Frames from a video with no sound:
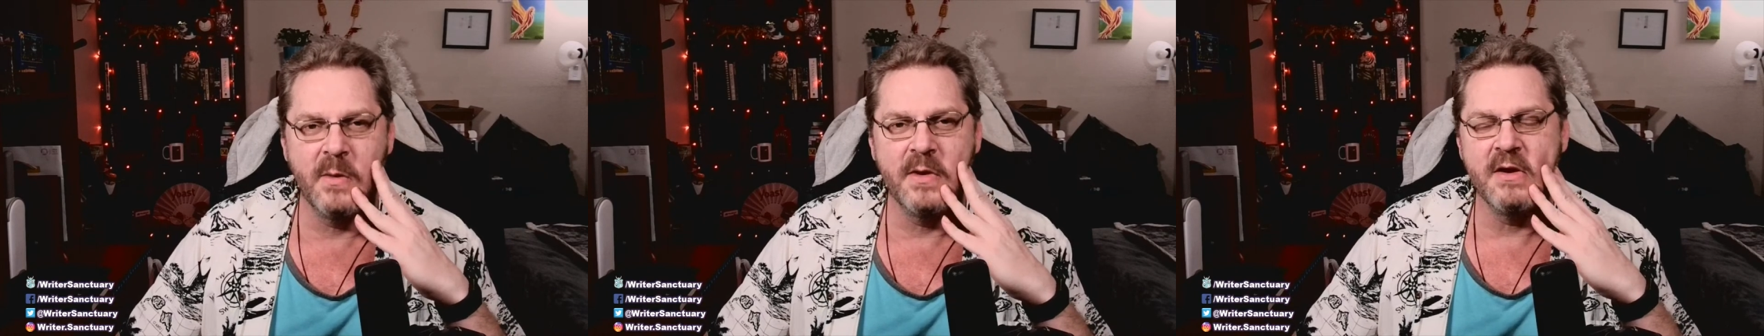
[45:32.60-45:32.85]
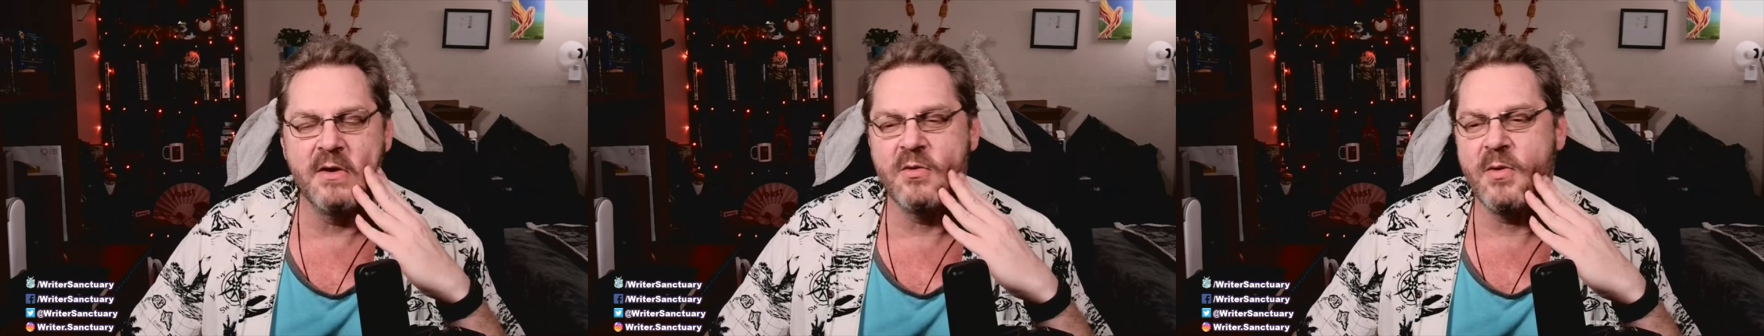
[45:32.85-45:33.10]

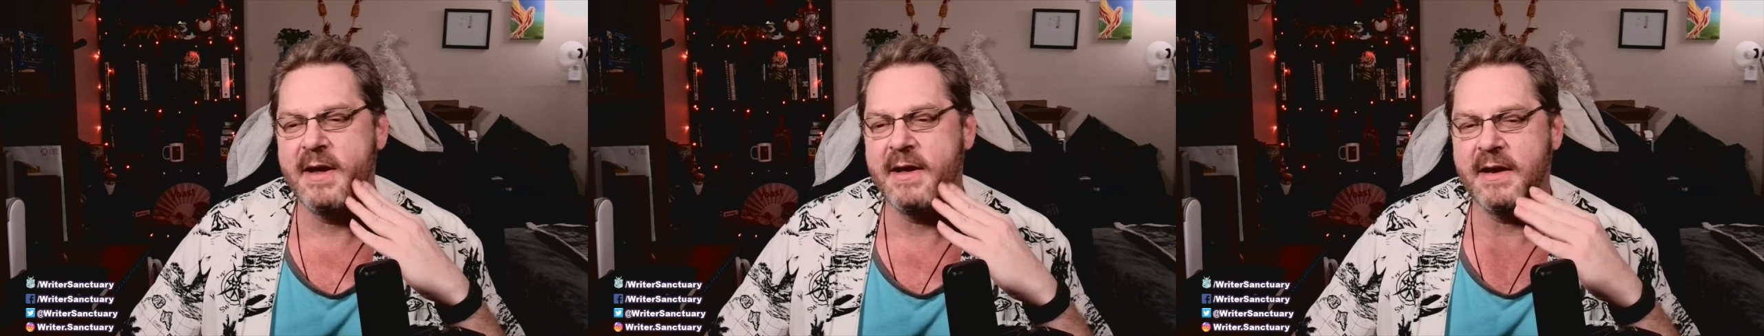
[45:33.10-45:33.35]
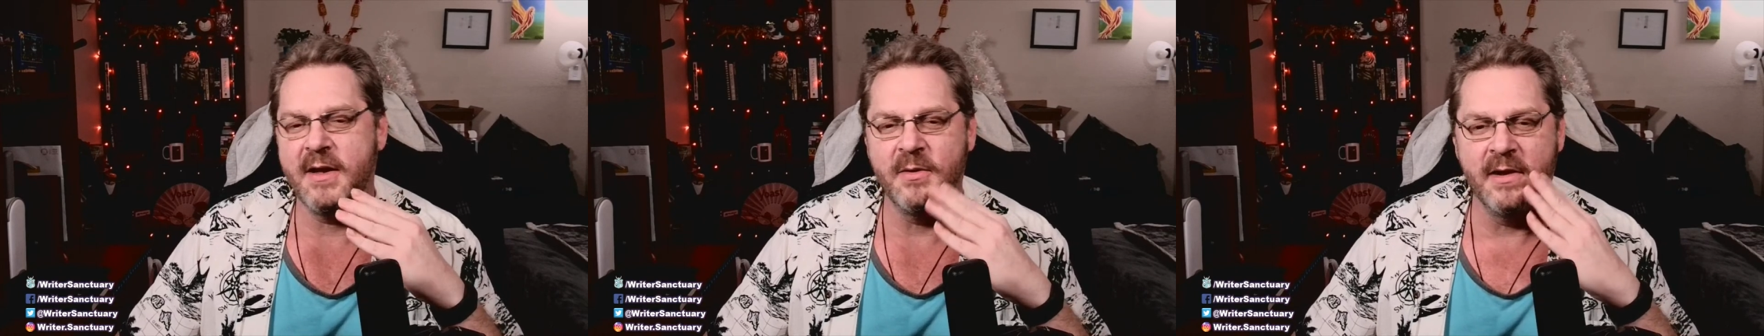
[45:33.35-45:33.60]
not when you can
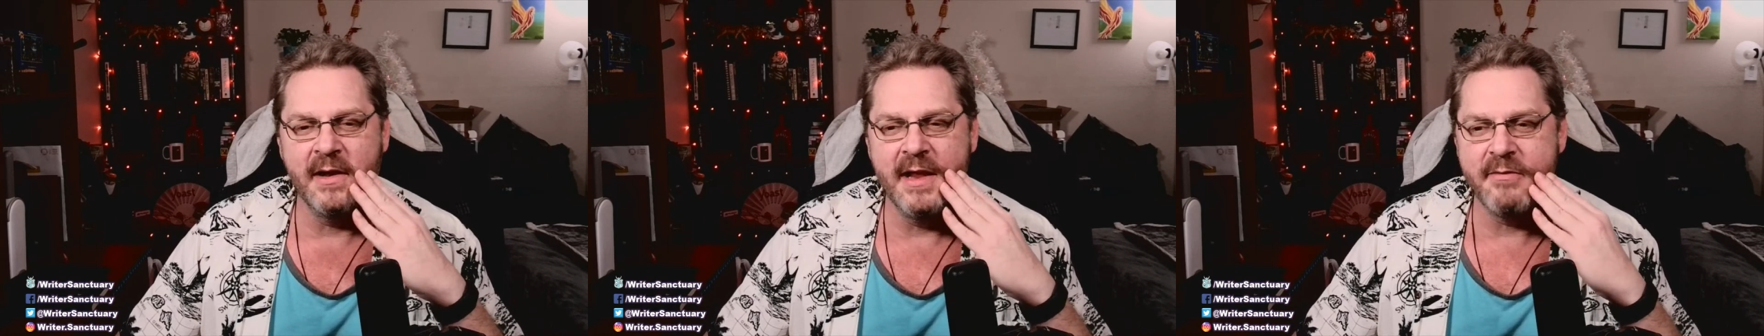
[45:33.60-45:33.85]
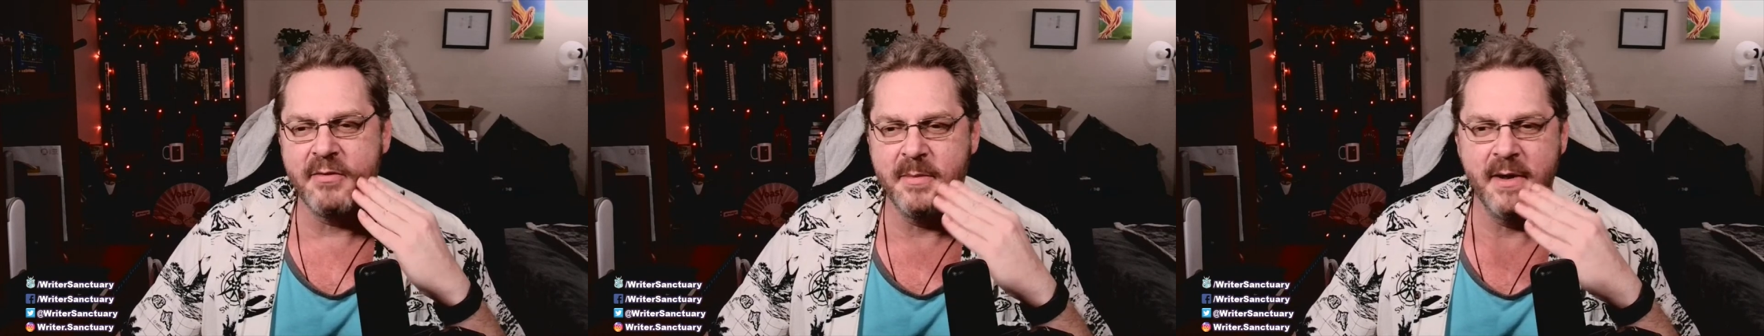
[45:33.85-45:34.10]
crank it out
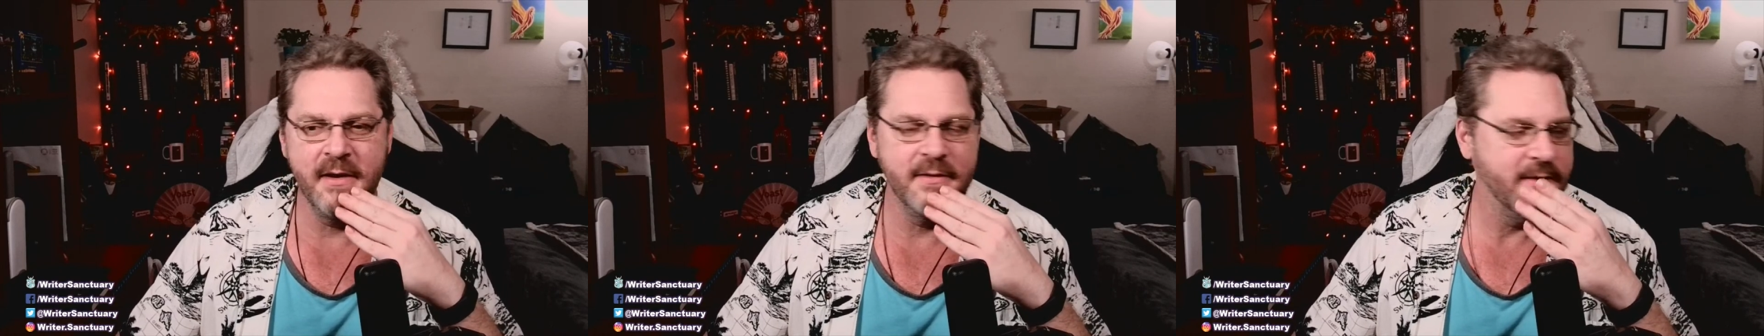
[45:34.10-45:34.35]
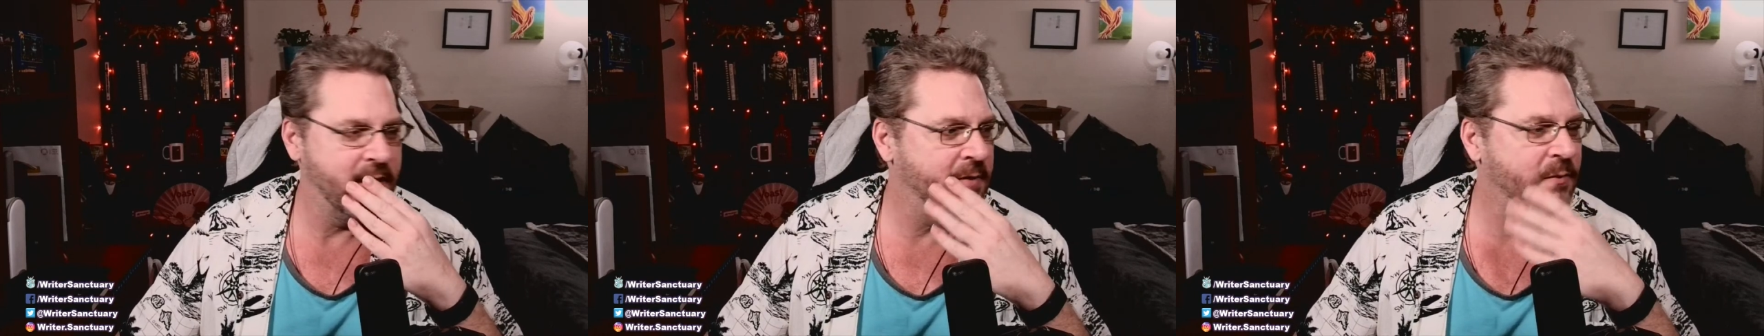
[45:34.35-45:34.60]
in eleven
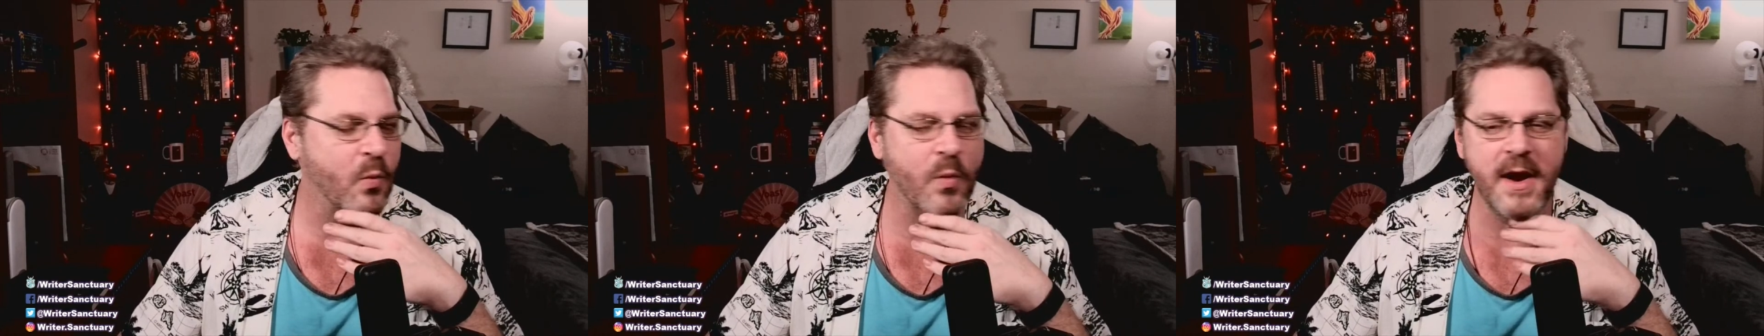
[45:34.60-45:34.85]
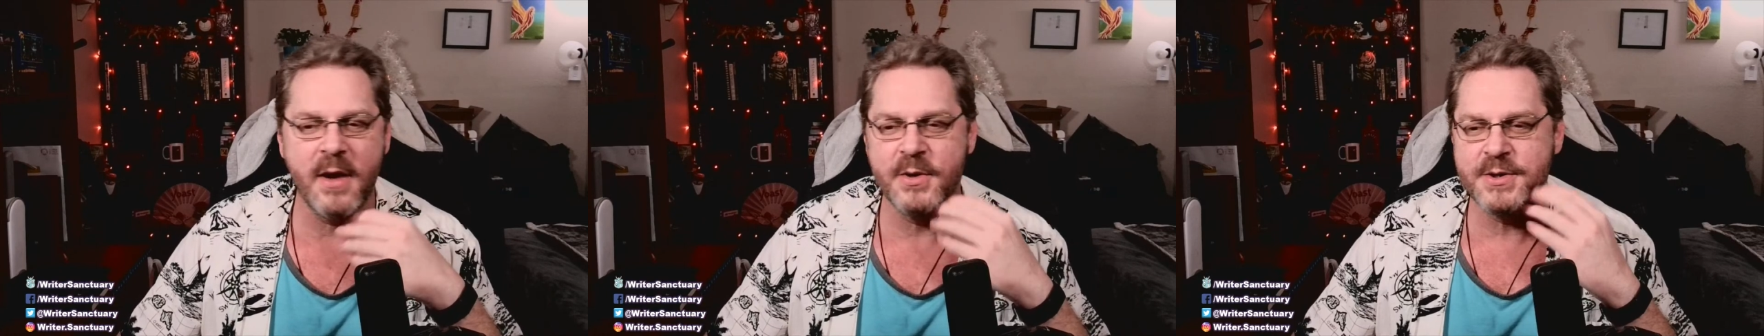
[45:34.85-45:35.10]
minutes out
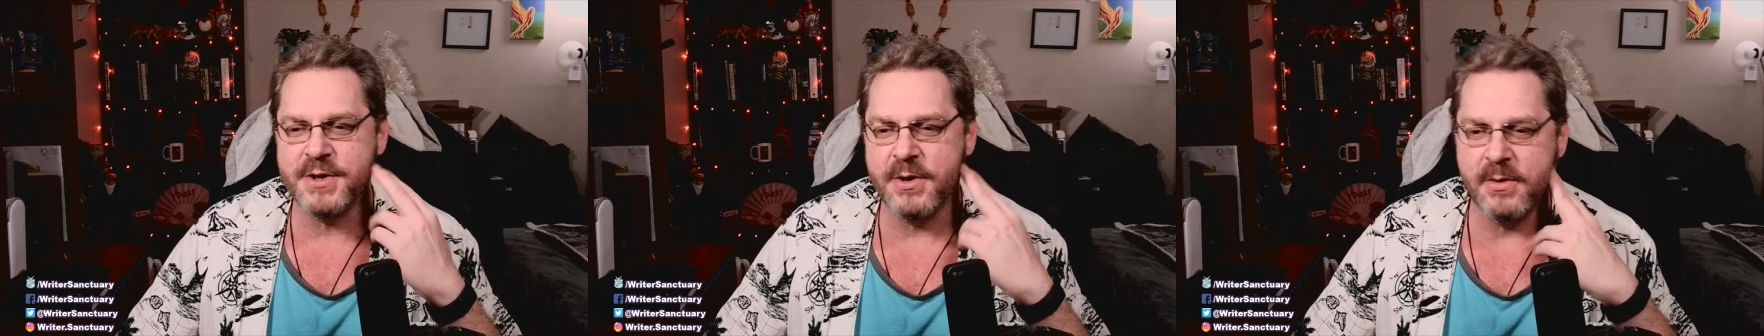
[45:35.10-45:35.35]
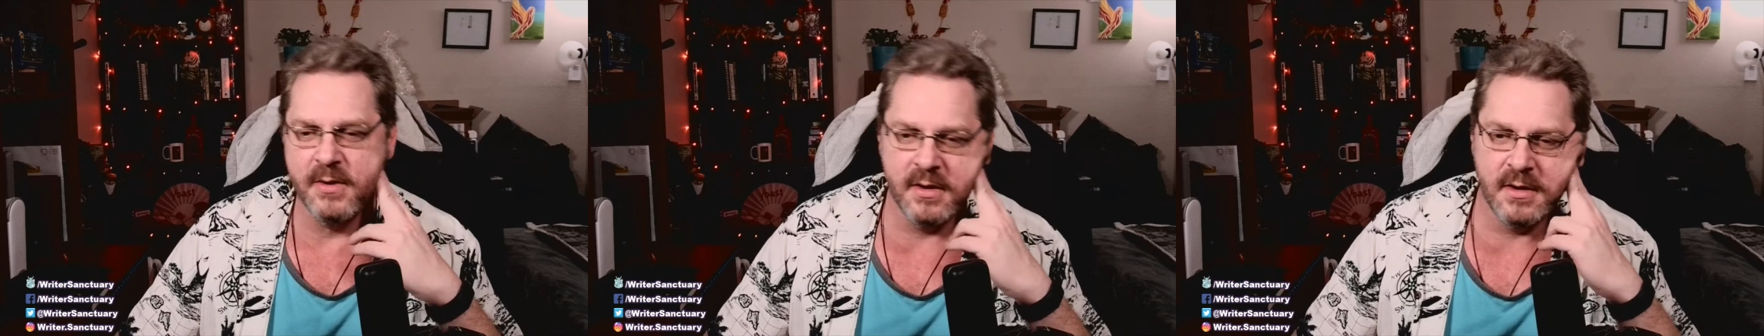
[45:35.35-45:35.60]
of a one-hour
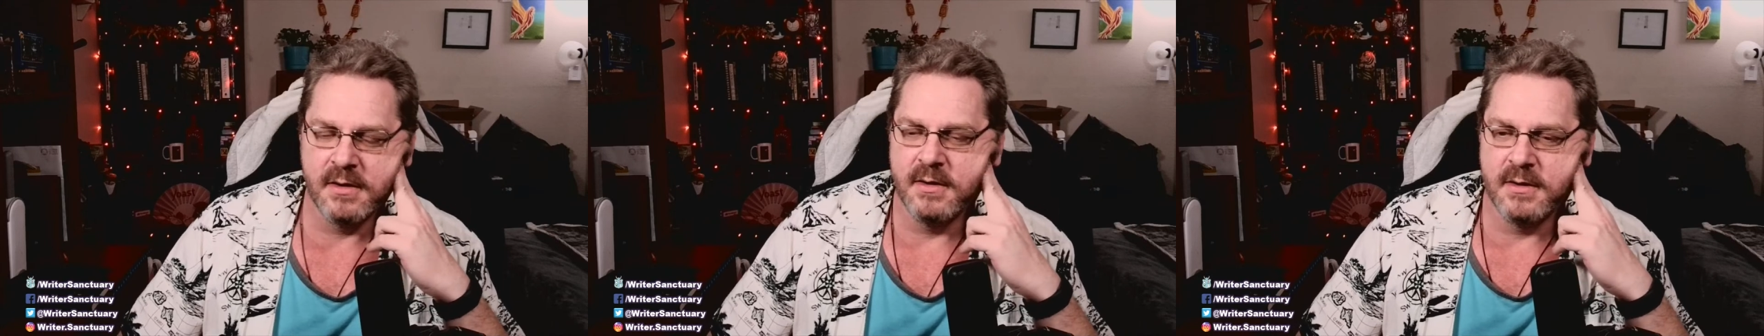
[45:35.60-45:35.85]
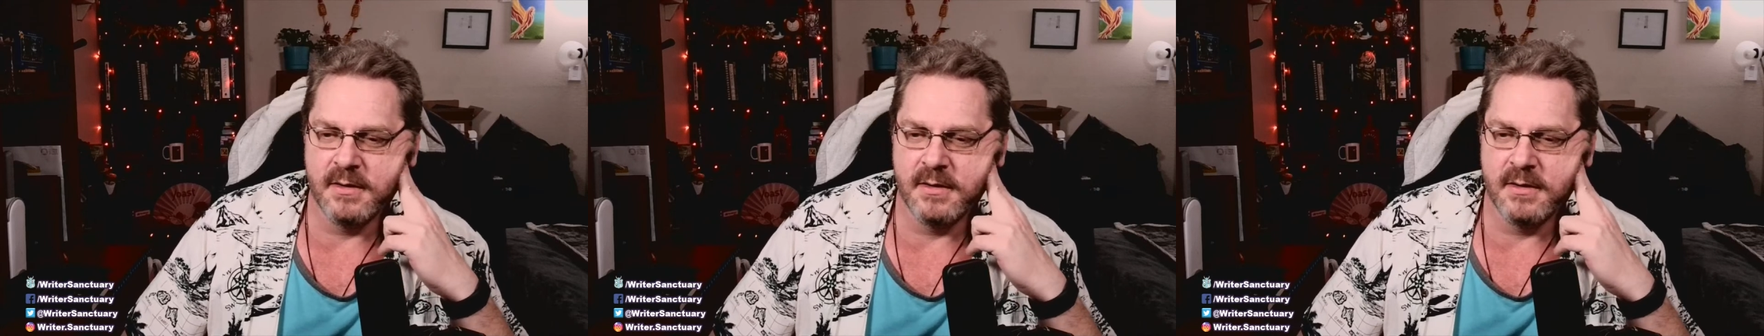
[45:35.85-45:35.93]
show.